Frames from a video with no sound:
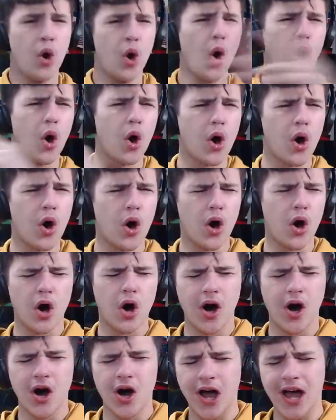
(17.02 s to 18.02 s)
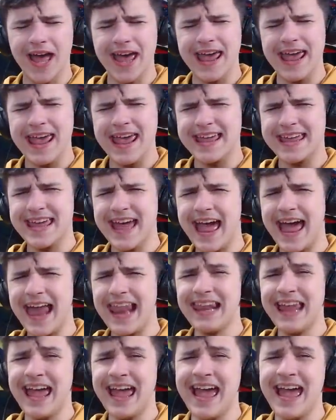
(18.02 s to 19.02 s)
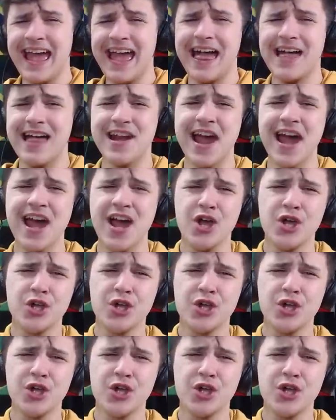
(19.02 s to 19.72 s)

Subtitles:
Oi, galera.